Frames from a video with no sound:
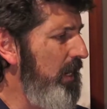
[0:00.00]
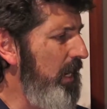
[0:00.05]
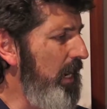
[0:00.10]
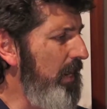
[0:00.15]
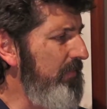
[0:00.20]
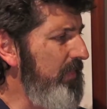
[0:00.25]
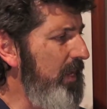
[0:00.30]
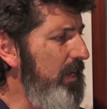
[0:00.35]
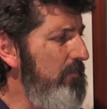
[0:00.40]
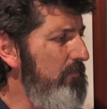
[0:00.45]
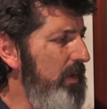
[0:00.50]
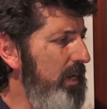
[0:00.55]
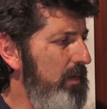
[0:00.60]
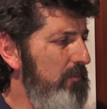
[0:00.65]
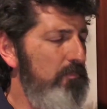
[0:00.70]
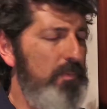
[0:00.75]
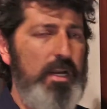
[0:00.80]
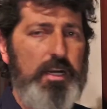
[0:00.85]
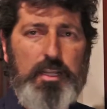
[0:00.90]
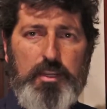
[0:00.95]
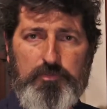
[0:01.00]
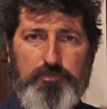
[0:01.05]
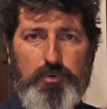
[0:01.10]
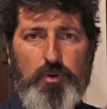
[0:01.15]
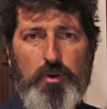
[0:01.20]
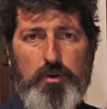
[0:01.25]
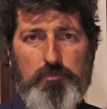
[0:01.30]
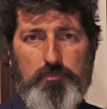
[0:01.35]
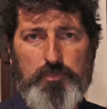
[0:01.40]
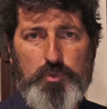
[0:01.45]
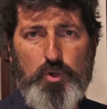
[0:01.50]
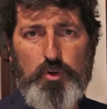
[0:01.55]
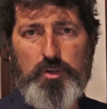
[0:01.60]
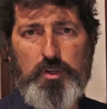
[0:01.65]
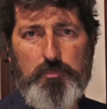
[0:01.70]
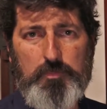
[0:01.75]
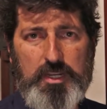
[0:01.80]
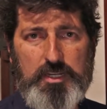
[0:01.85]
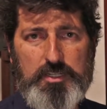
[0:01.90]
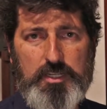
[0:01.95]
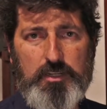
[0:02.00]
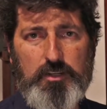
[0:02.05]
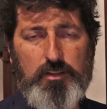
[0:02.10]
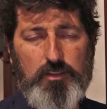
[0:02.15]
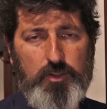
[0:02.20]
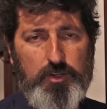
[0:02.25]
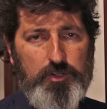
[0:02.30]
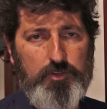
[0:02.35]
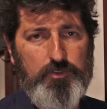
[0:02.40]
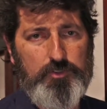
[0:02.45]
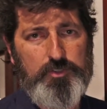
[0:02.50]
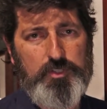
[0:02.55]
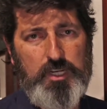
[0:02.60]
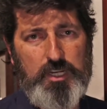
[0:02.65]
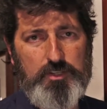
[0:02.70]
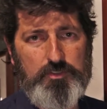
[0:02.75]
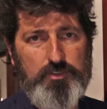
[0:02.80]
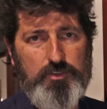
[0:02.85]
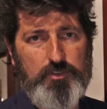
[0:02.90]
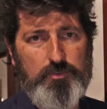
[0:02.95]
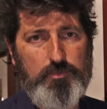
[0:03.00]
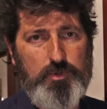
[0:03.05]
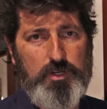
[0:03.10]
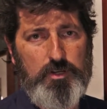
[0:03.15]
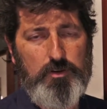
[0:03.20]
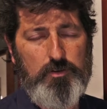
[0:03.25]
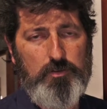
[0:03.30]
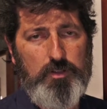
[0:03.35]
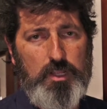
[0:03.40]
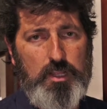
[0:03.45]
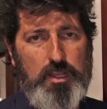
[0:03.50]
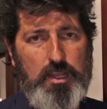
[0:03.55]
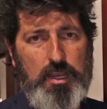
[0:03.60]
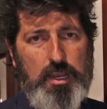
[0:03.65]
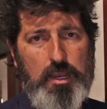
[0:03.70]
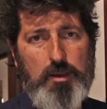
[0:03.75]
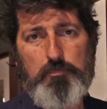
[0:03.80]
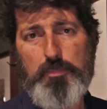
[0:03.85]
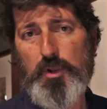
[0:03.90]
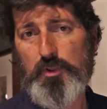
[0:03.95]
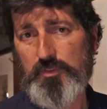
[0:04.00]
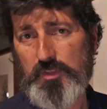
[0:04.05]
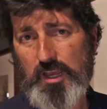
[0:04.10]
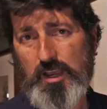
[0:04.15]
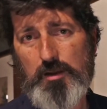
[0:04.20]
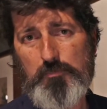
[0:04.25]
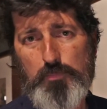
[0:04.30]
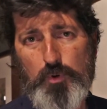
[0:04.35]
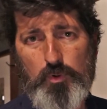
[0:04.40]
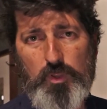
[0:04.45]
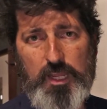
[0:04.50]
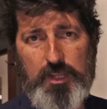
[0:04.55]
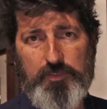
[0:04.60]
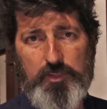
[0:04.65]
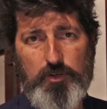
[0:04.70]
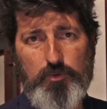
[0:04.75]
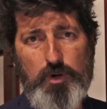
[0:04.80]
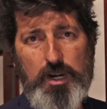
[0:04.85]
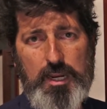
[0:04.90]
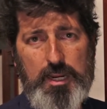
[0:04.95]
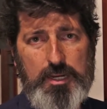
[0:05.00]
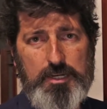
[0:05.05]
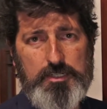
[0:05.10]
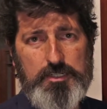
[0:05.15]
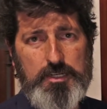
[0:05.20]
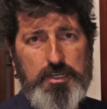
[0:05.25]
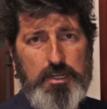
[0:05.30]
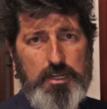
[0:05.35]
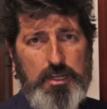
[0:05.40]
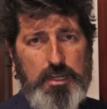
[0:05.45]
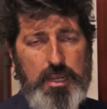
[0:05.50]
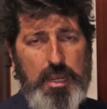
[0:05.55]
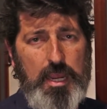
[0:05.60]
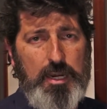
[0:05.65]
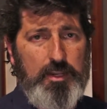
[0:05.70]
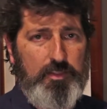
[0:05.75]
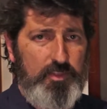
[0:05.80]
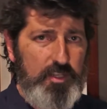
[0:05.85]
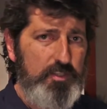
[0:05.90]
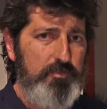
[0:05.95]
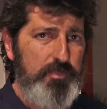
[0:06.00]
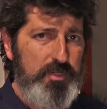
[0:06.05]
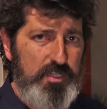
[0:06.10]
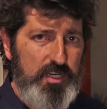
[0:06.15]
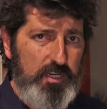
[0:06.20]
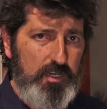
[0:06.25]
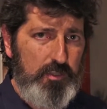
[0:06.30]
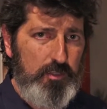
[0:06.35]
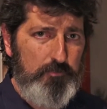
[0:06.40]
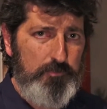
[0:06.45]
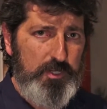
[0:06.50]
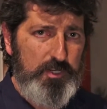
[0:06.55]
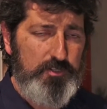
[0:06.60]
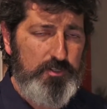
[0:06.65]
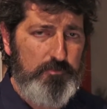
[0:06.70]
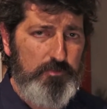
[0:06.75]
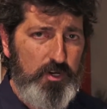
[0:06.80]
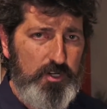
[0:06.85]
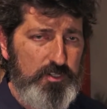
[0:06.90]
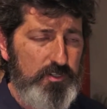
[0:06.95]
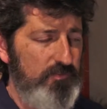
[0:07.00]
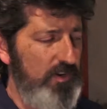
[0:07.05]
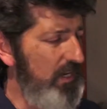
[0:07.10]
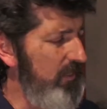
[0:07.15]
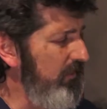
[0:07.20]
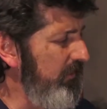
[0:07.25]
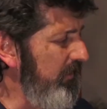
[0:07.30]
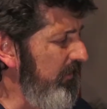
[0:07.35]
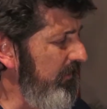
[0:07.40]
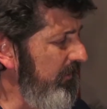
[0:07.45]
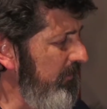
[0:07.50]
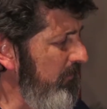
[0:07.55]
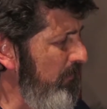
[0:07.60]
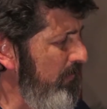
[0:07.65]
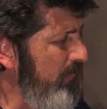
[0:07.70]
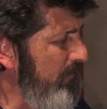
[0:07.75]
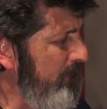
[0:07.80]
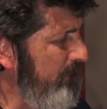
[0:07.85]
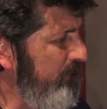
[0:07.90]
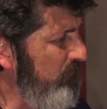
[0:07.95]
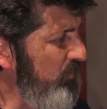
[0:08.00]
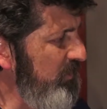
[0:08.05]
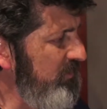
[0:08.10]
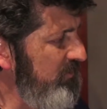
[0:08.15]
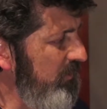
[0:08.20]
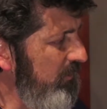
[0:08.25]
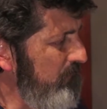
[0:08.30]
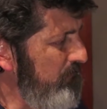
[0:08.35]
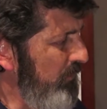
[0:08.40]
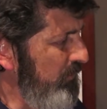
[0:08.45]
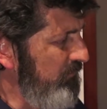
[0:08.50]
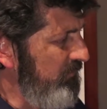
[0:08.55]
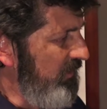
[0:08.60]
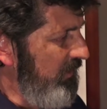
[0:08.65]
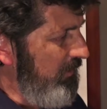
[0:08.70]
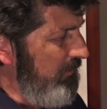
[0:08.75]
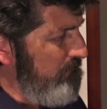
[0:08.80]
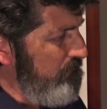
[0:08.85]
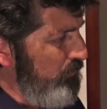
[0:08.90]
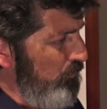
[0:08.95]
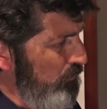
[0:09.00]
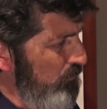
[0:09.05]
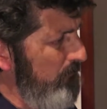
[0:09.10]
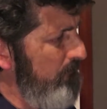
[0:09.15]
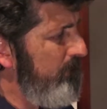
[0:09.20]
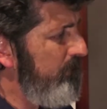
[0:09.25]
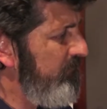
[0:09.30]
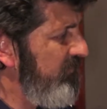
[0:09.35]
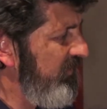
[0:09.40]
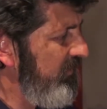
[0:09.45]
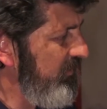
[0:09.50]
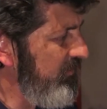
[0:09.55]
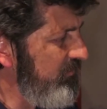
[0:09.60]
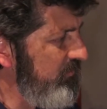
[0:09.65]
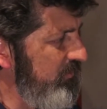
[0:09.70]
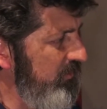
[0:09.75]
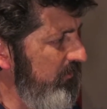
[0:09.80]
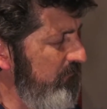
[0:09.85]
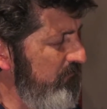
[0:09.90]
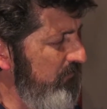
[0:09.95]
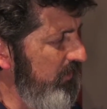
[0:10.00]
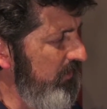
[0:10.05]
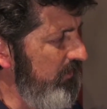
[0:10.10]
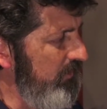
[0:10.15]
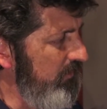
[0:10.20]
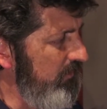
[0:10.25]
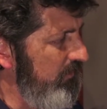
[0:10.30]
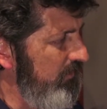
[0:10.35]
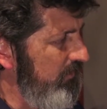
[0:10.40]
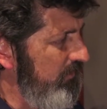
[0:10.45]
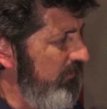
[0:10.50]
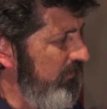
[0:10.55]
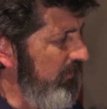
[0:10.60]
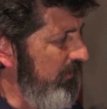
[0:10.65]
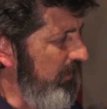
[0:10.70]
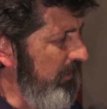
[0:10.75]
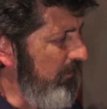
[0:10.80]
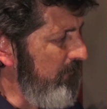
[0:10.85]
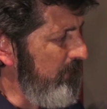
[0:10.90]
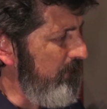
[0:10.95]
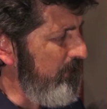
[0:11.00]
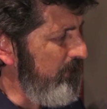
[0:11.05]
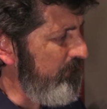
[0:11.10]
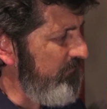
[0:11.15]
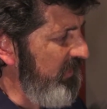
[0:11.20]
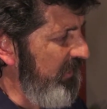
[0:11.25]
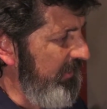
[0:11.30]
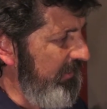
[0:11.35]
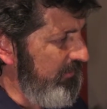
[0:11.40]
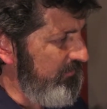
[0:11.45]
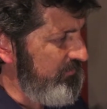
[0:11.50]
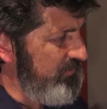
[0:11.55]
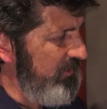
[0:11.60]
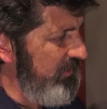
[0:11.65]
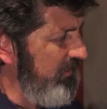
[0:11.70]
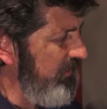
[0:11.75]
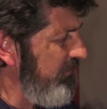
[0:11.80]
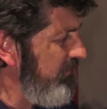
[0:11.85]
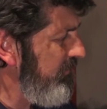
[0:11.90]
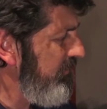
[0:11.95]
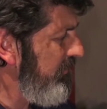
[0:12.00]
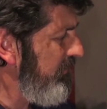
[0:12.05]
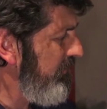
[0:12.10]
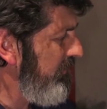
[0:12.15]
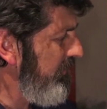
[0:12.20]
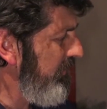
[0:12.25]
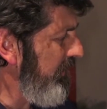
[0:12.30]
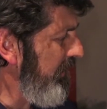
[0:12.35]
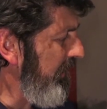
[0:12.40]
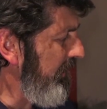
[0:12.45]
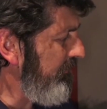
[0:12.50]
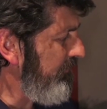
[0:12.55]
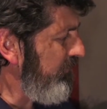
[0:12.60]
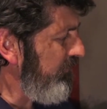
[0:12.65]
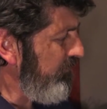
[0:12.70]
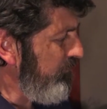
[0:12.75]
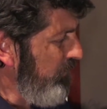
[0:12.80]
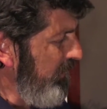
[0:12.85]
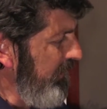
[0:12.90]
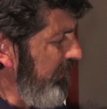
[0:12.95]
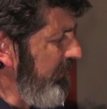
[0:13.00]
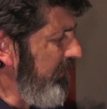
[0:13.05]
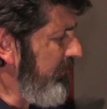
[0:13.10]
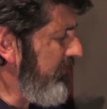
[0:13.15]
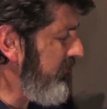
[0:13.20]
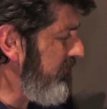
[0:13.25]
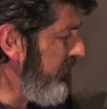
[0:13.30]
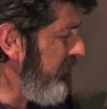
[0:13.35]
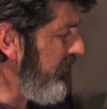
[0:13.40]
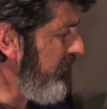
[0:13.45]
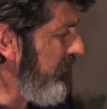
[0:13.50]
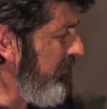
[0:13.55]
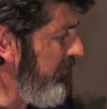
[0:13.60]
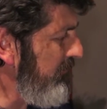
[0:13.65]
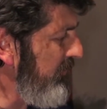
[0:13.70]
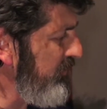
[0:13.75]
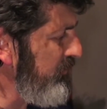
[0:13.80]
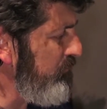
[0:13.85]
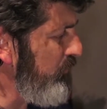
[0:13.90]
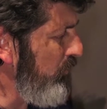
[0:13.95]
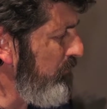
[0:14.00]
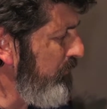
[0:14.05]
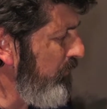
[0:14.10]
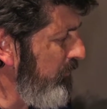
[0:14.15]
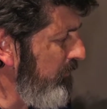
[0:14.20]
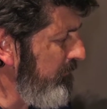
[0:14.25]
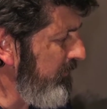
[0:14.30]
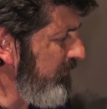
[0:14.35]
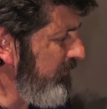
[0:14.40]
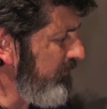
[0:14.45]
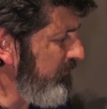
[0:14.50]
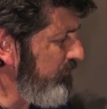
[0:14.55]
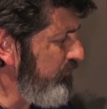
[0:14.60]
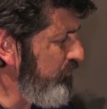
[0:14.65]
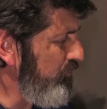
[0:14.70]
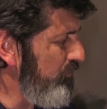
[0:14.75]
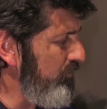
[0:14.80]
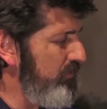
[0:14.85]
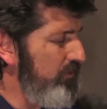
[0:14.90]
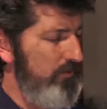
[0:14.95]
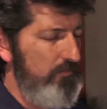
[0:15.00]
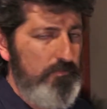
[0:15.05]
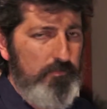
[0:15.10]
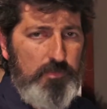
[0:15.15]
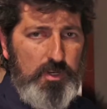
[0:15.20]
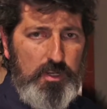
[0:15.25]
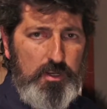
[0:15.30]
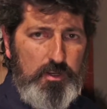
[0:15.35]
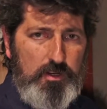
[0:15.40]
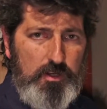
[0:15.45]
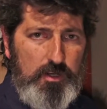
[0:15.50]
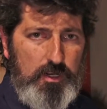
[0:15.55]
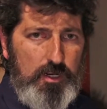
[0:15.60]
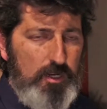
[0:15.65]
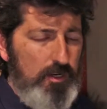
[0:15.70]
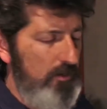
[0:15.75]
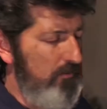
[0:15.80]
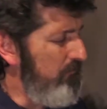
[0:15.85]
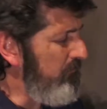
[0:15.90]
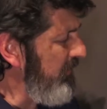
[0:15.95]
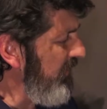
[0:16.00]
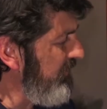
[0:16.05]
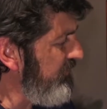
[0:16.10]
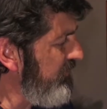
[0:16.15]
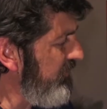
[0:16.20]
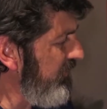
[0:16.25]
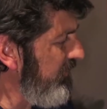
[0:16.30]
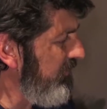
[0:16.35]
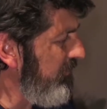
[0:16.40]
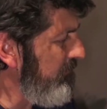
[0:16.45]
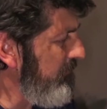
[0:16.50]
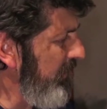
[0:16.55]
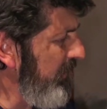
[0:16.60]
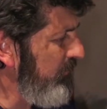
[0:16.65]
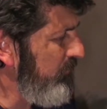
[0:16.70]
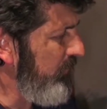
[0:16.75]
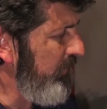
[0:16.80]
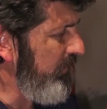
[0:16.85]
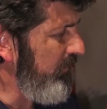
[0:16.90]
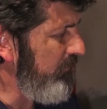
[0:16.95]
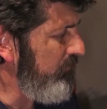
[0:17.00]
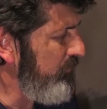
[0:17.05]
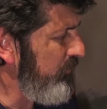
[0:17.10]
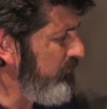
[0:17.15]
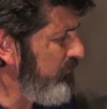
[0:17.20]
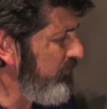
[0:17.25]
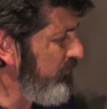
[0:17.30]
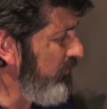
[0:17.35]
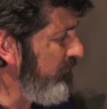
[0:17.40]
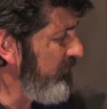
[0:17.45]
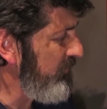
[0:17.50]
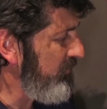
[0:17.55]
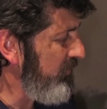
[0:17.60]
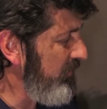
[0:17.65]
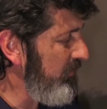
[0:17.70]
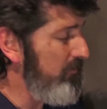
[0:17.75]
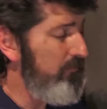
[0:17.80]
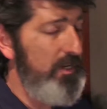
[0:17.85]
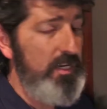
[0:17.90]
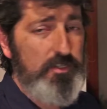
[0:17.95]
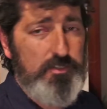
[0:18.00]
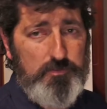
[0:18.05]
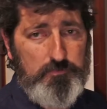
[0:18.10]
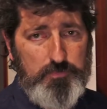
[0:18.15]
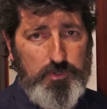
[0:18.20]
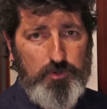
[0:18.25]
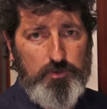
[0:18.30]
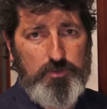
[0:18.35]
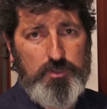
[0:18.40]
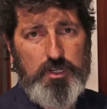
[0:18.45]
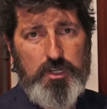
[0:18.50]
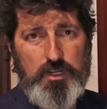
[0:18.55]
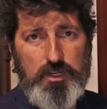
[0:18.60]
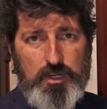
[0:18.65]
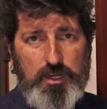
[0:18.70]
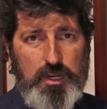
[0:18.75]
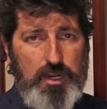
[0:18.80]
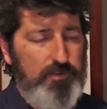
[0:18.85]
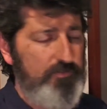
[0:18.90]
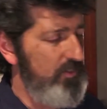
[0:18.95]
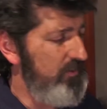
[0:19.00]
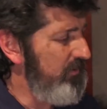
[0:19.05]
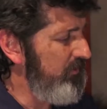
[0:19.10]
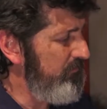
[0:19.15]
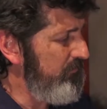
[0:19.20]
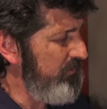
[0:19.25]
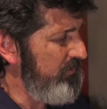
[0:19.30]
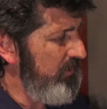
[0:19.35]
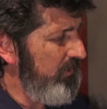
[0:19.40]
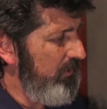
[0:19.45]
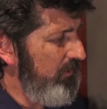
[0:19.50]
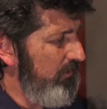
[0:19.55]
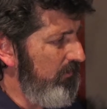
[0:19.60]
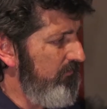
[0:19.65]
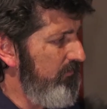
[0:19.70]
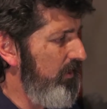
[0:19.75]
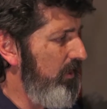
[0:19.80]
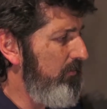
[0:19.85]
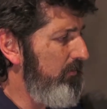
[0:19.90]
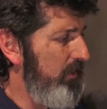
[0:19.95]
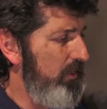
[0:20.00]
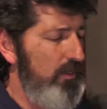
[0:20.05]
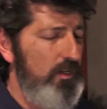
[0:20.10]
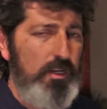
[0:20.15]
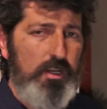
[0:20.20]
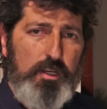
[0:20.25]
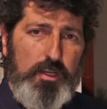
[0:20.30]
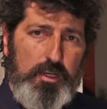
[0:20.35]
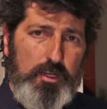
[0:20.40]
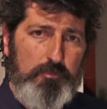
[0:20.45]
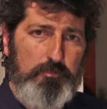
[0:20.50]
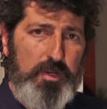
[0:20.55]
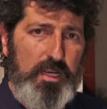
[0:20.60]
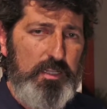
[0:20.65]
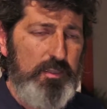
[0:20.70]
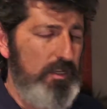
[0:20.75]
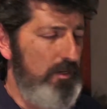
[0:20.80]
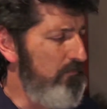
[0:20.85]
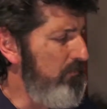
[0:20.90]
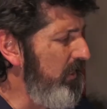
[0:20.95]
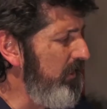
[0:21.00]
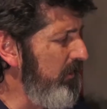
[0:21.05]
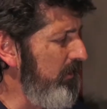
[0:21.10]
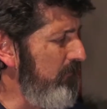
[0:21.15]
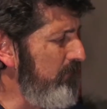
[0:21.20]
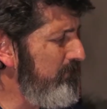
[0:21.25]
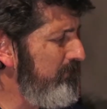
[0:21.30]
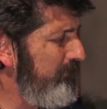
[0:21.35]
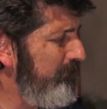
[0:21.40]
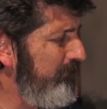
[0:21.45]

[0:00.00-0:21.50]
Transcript: And they made money from documenting colonial estates as well, both the humble and the grand. And in this particular picture by Chevalier, we see both the humble, this timber house here, and the grand, a much more permanent Georgian mansion in the background, which was obviously the mansion built after this particular farmer had made their money.